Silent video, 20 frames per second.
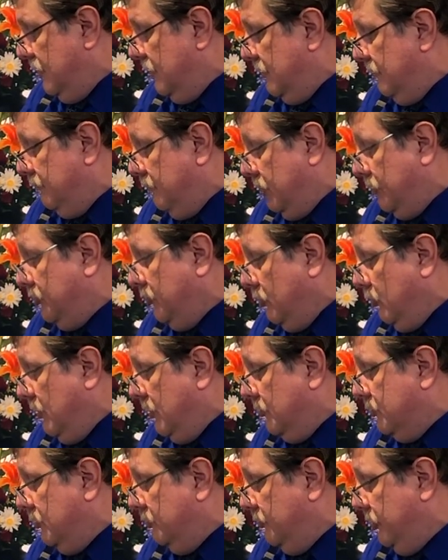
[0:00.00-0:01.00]
But you're
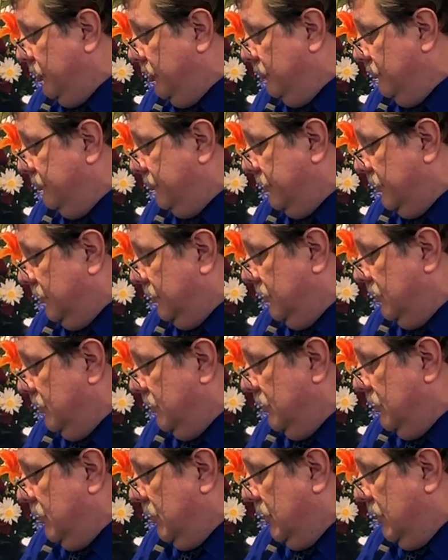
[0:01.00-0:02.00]
welcome to use it.
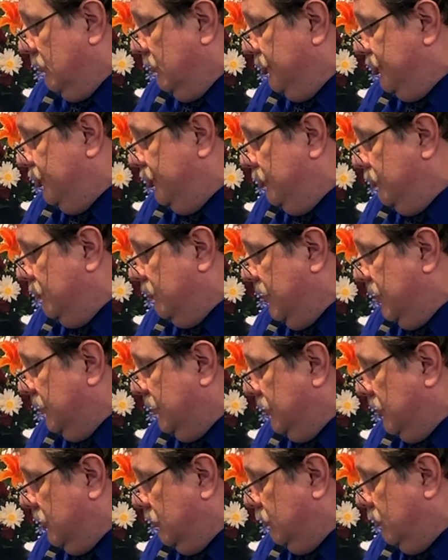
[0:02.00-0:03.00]
I wish you
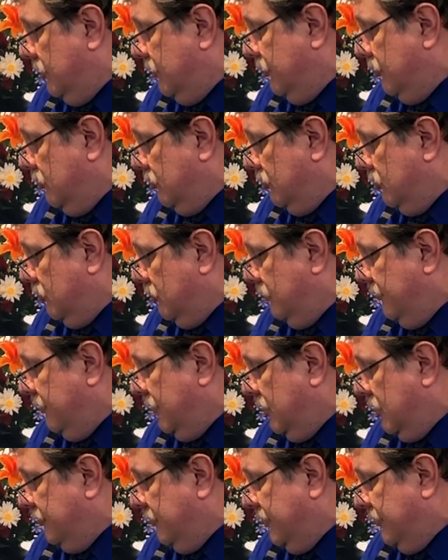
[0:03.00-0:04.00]
great luck with your toy
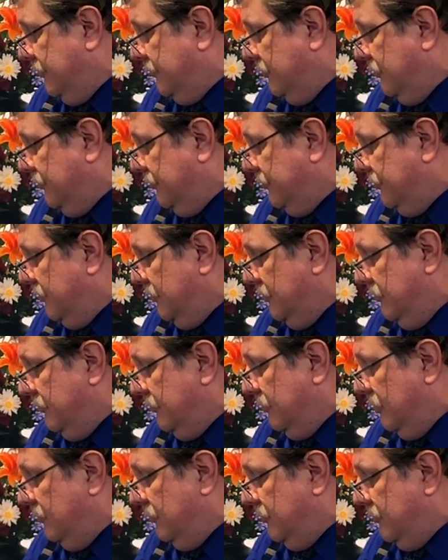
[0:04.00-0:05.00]
bear business.
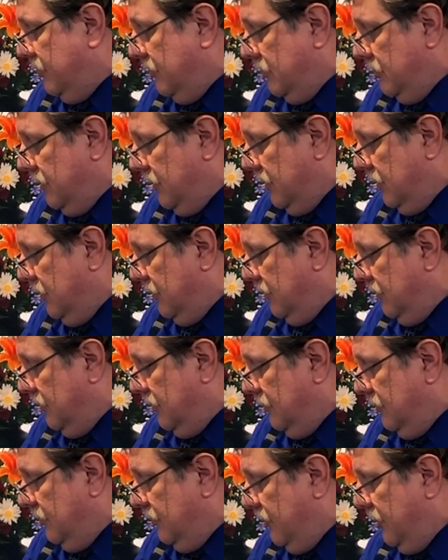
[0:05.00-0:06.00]
Sincerely,
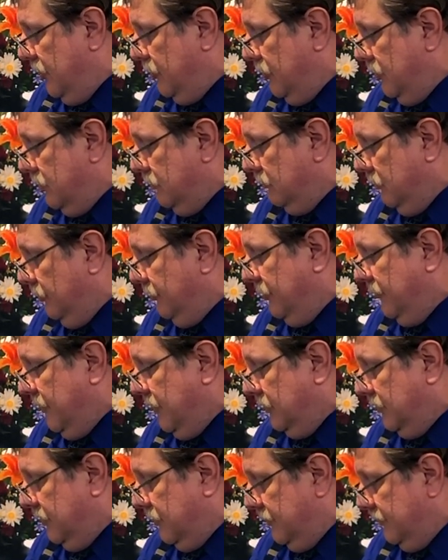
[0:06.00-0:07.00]
Theodore Roosevelt."